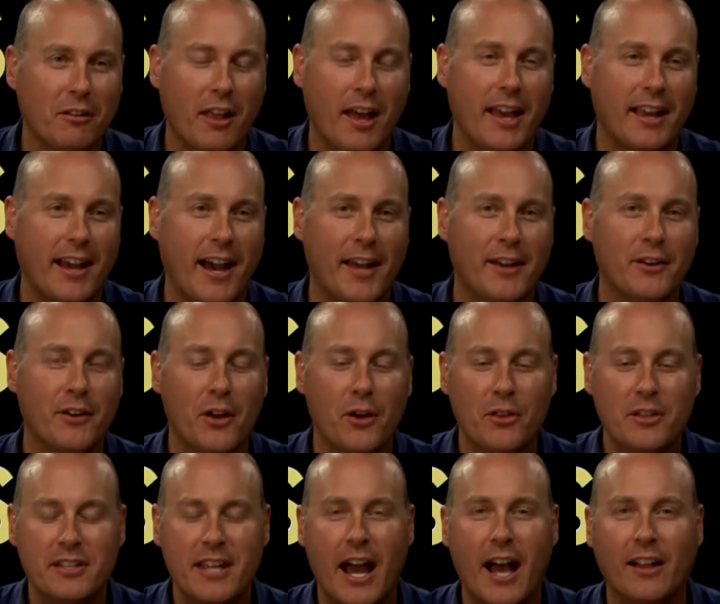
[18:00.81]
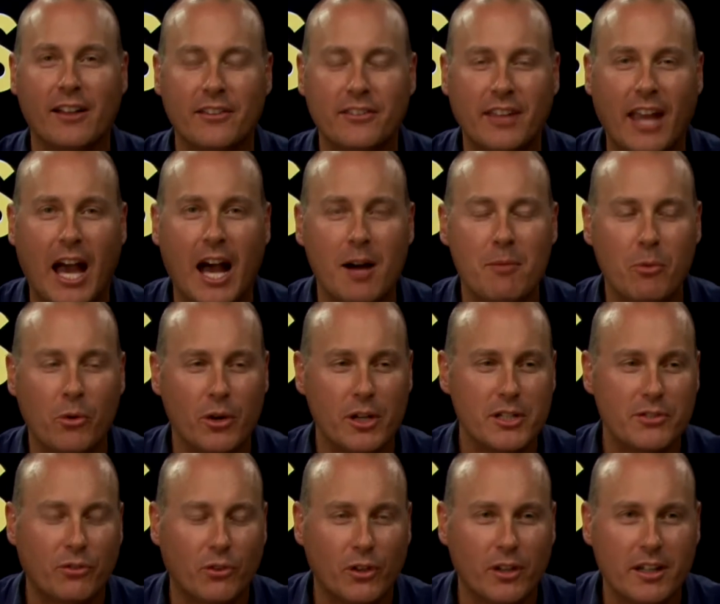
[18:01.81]
like I don't know the Dallas
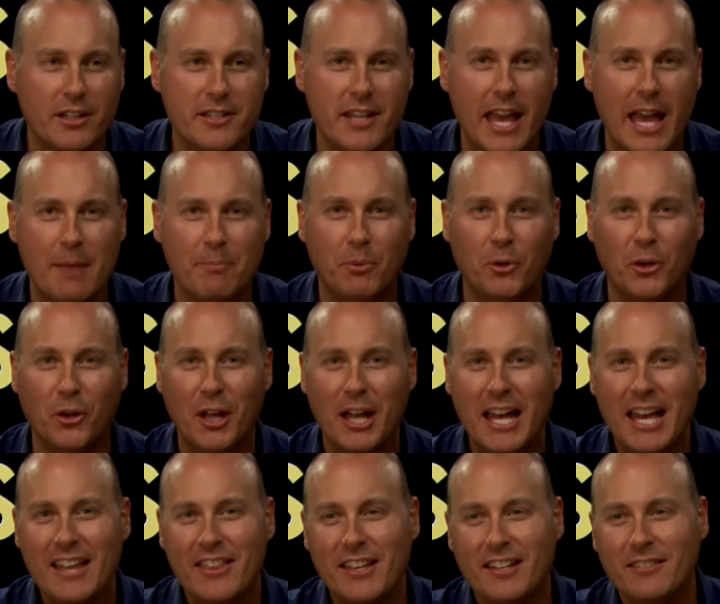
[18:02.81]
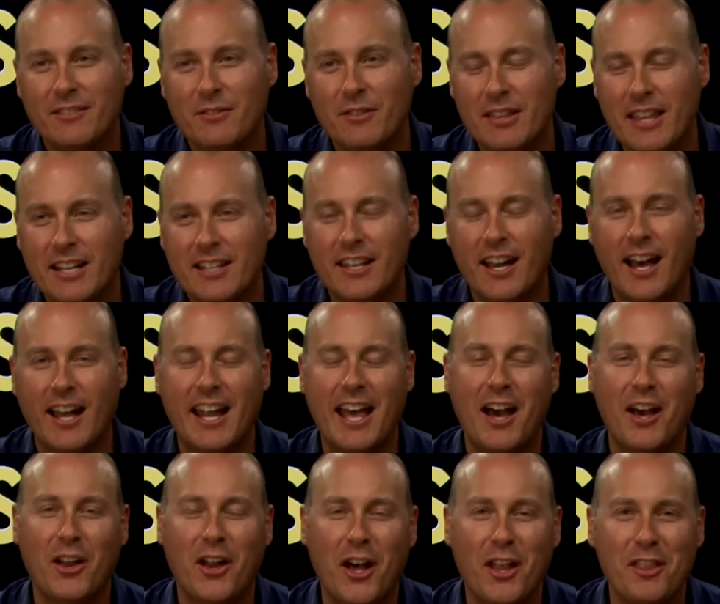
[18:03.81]
Cowboys for example that that got
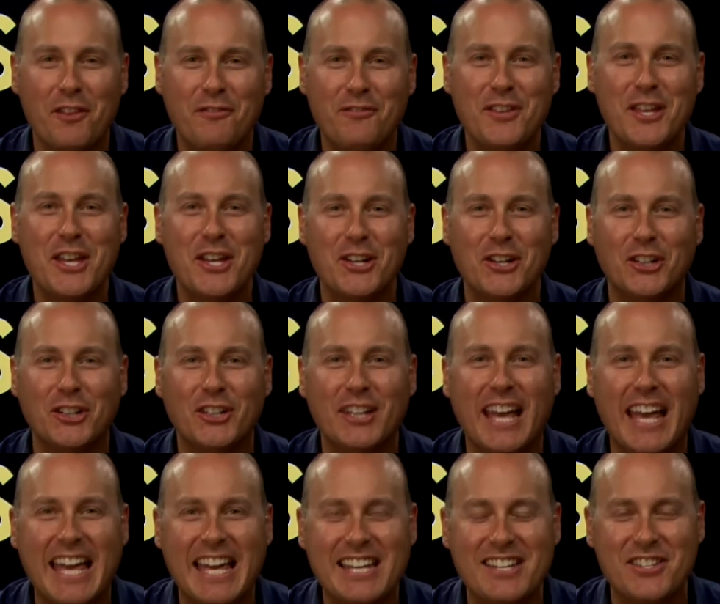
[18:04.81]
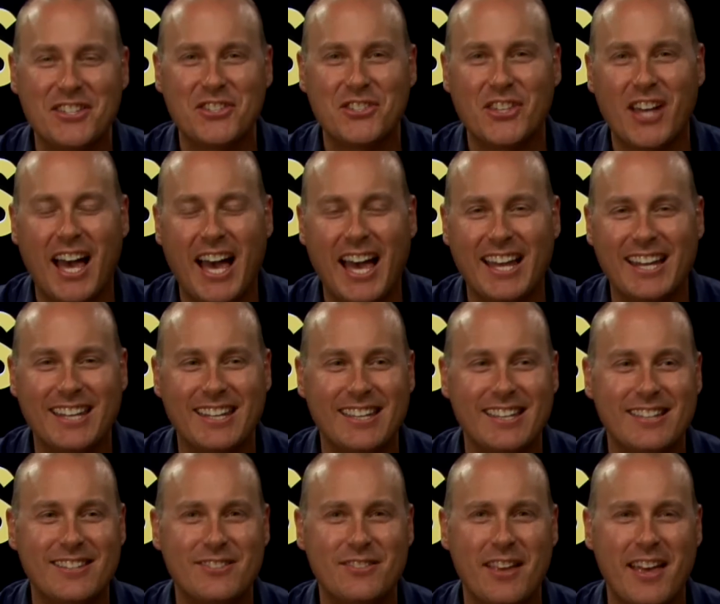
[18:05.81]
out on the field and
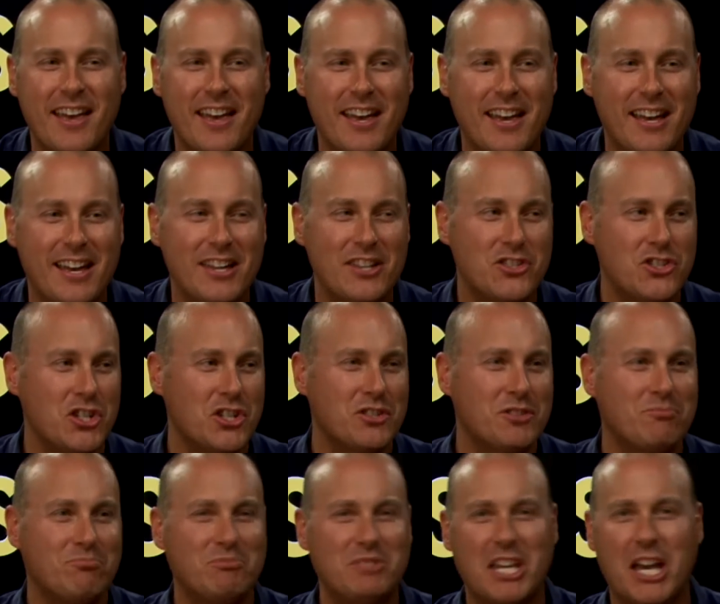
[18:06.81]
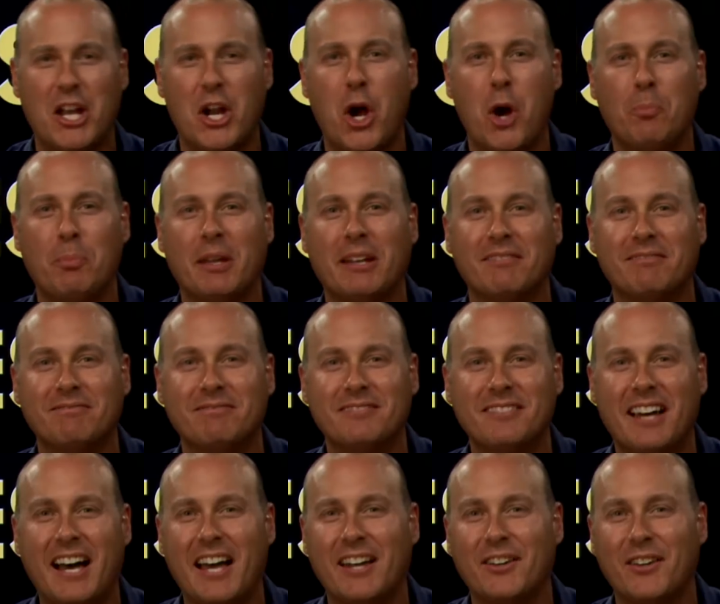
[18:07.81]
decided eh, just get open
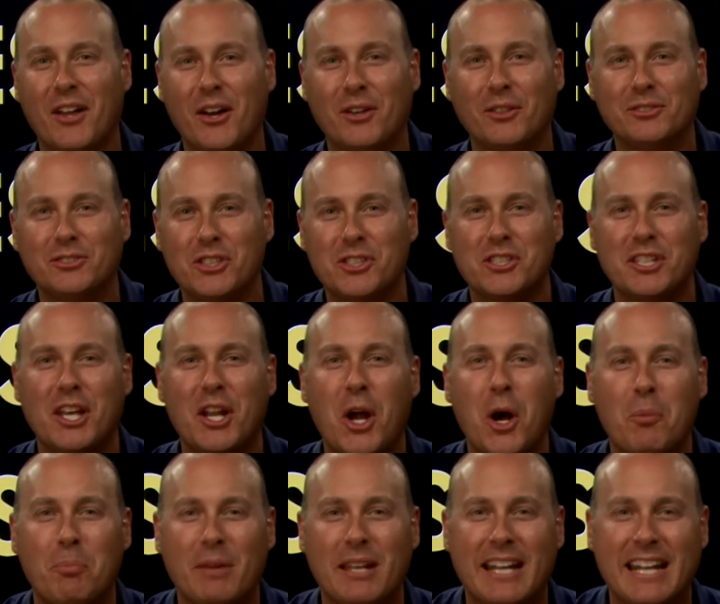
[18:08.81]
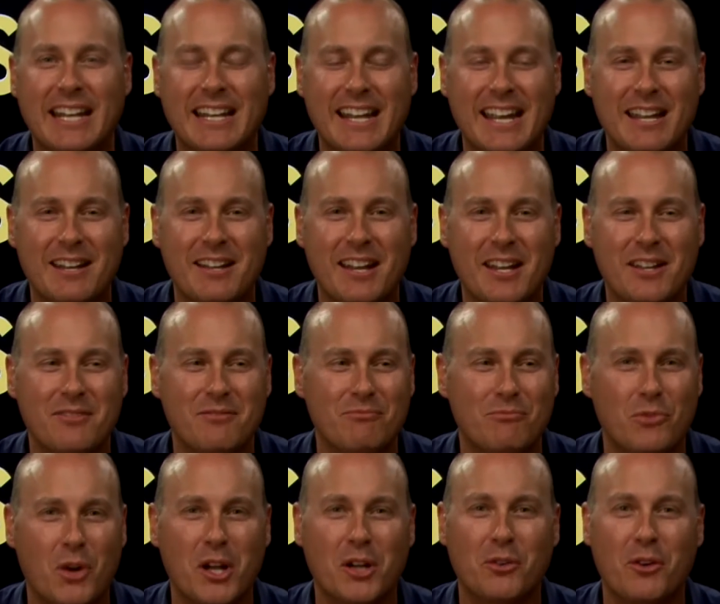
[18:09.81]
I don't know, just get open and, and,
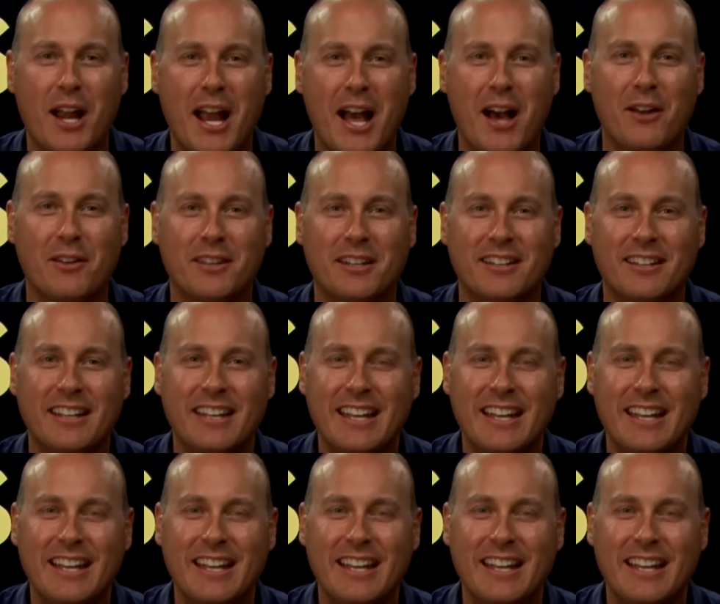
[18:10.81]
and run around and